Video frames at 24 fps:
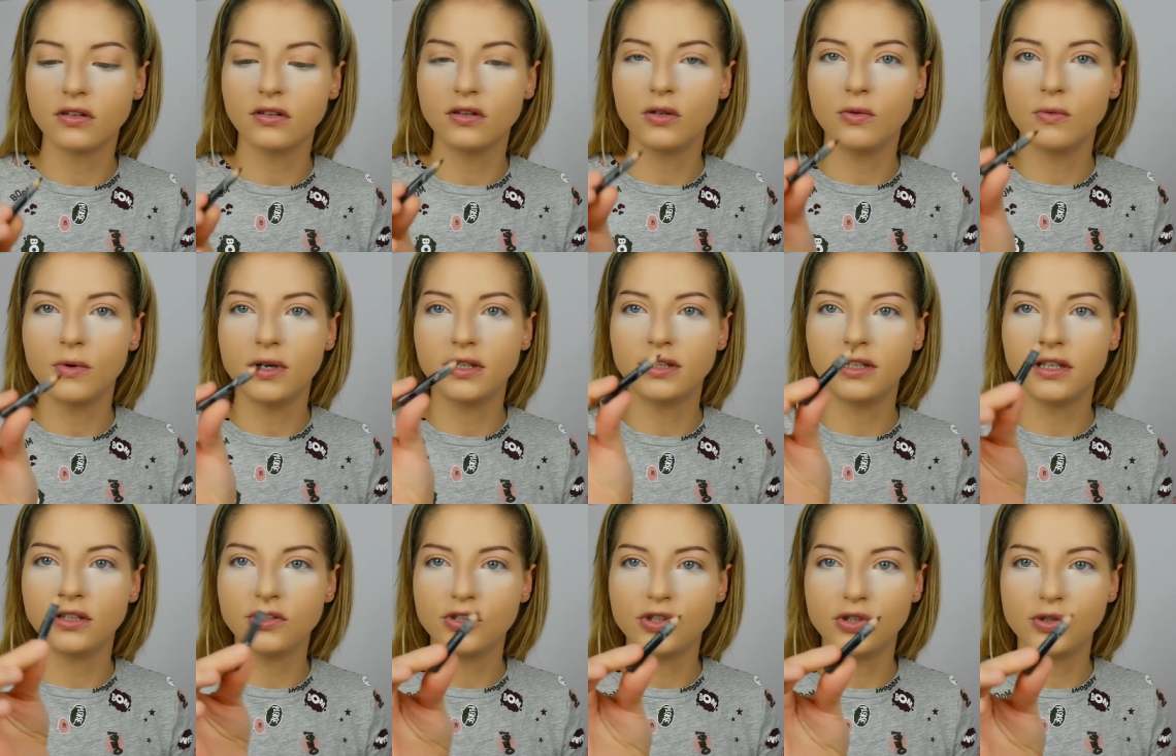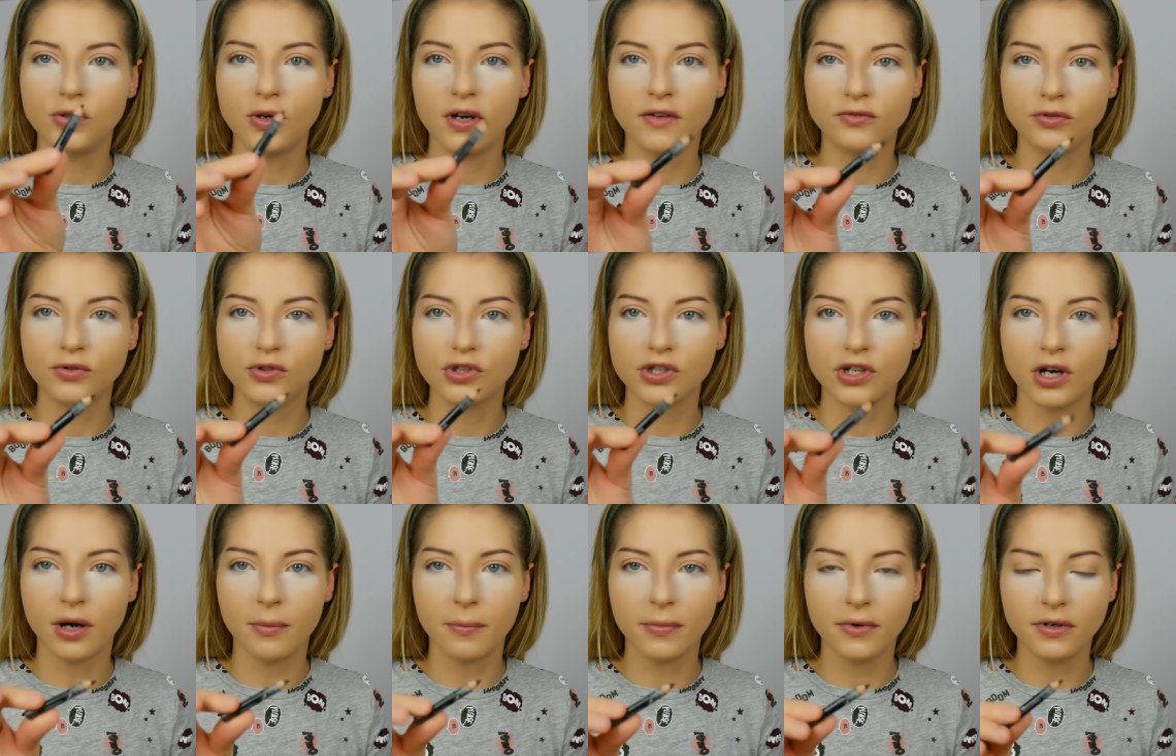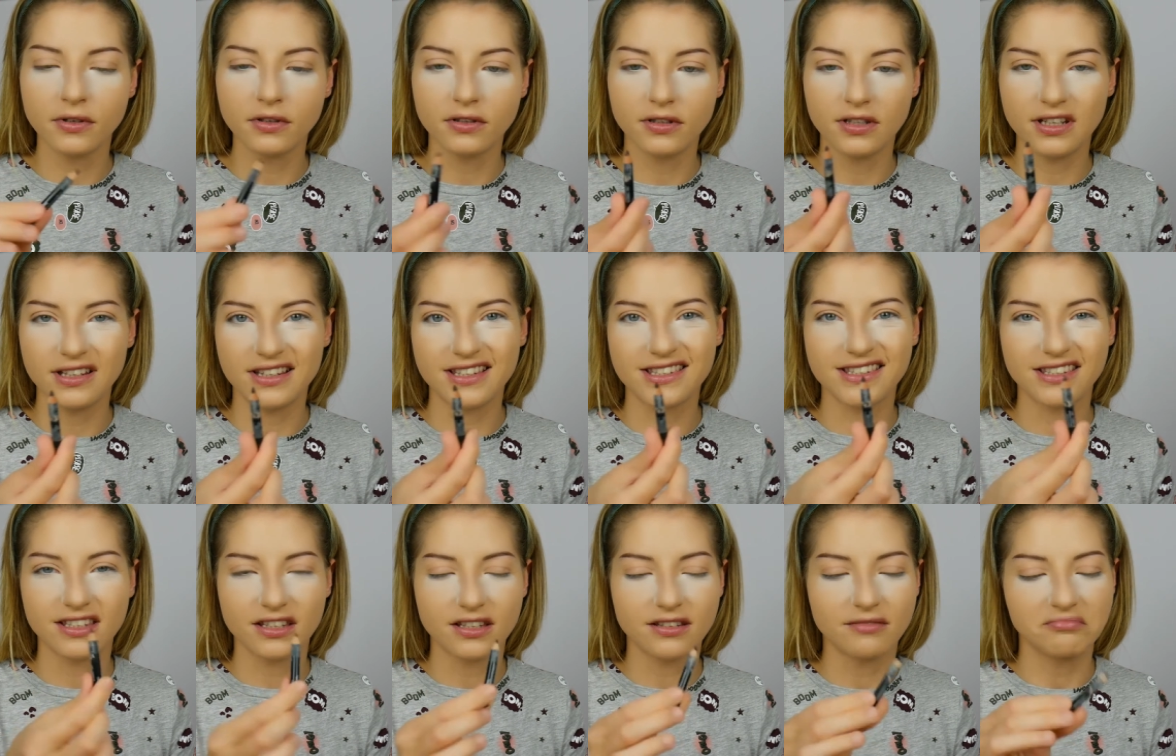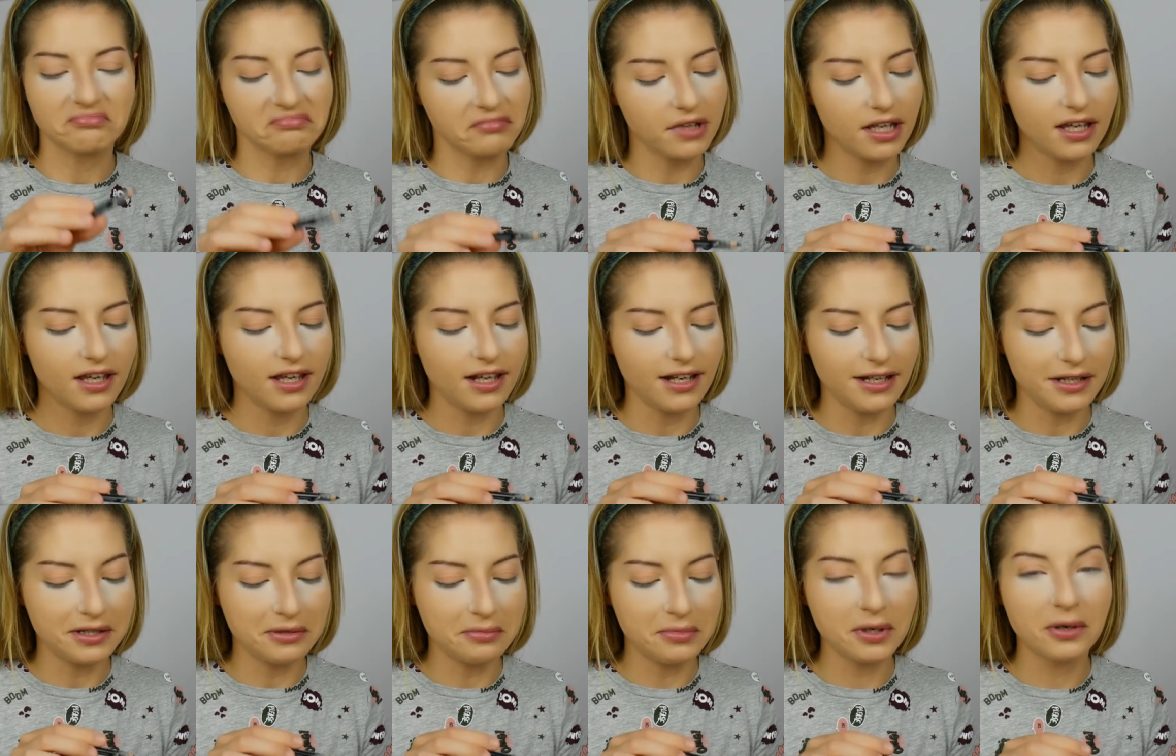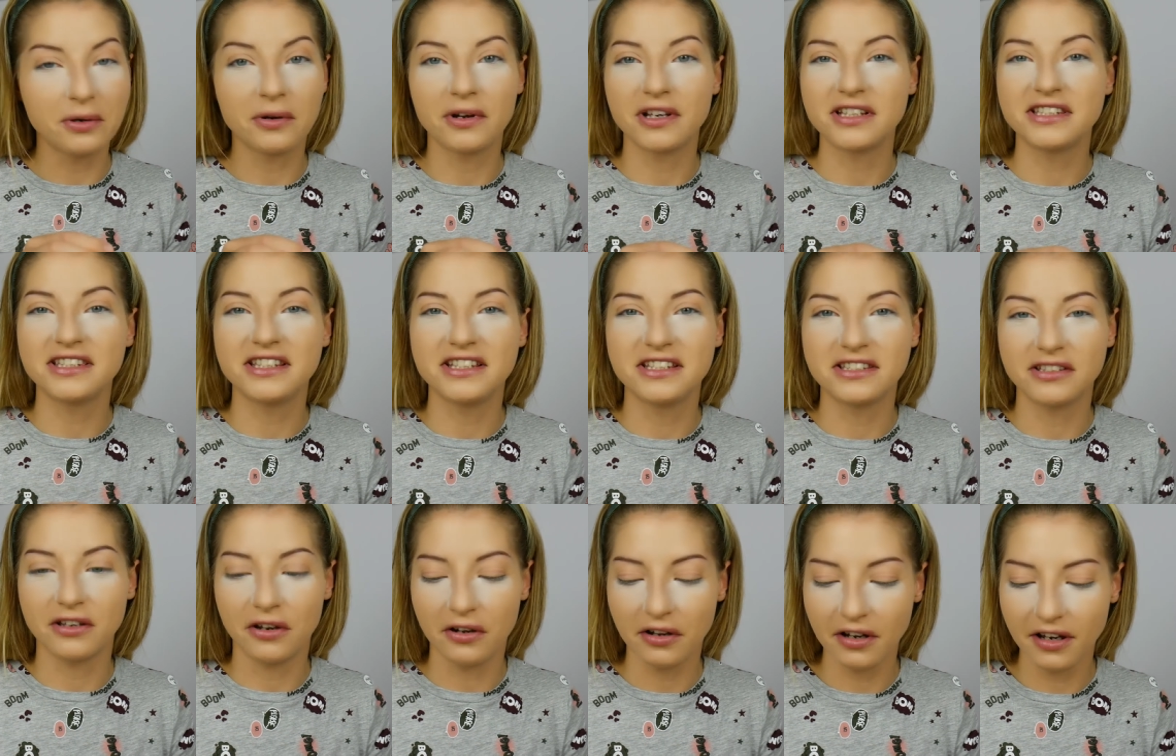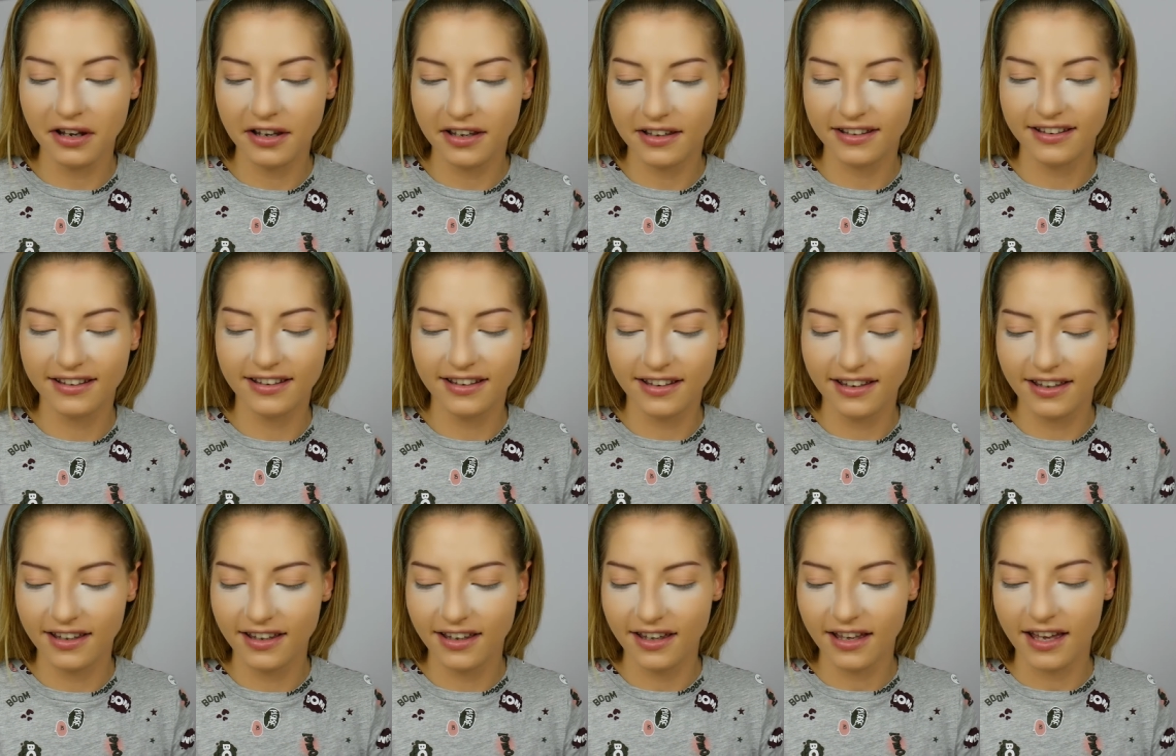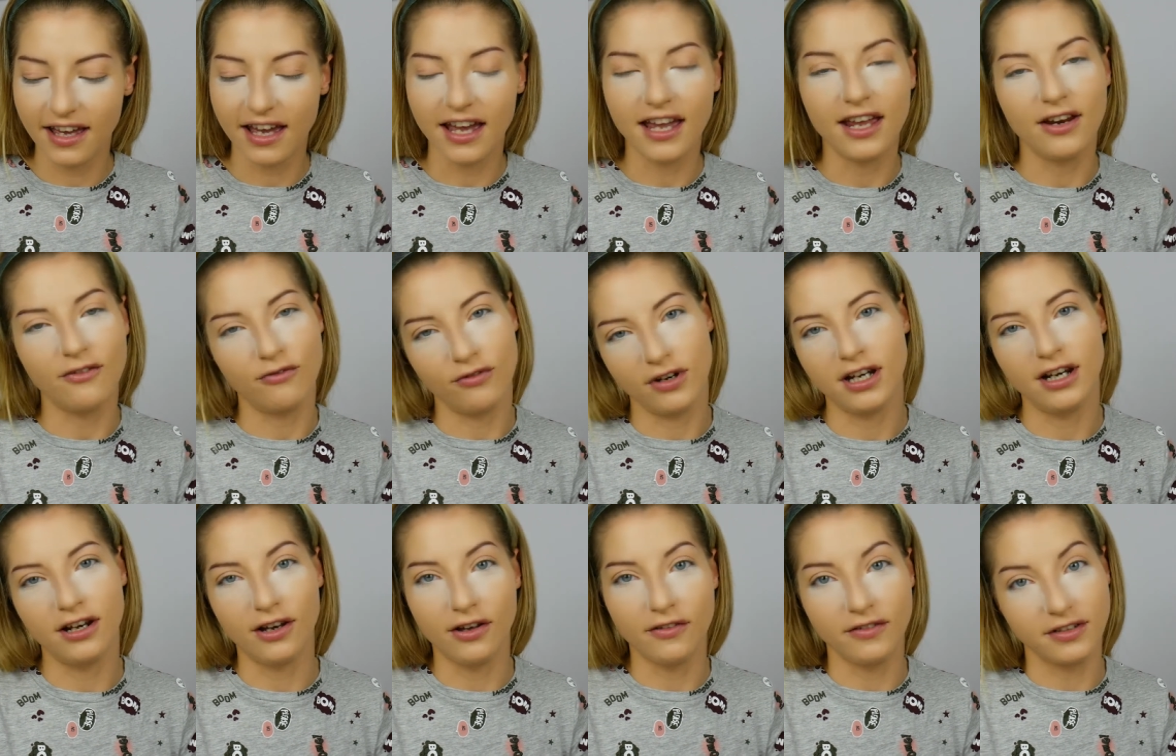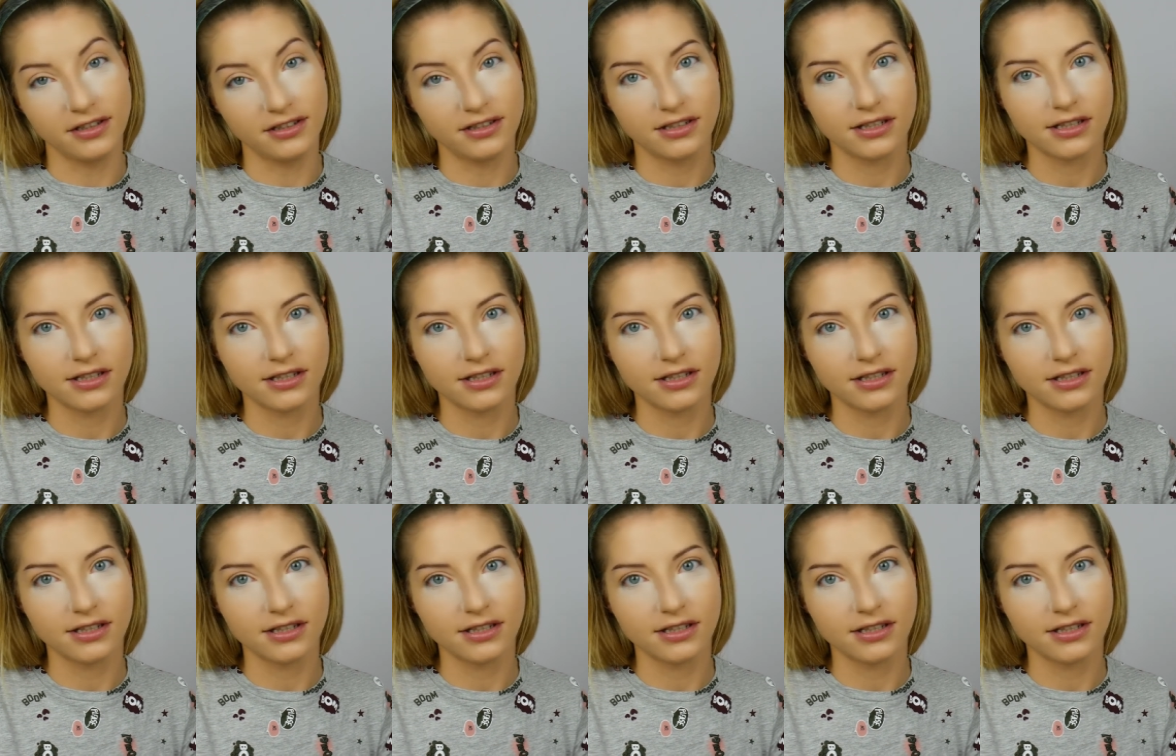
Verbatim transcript: the one that you have to sharpen it's a little bit crusty sorry i really love it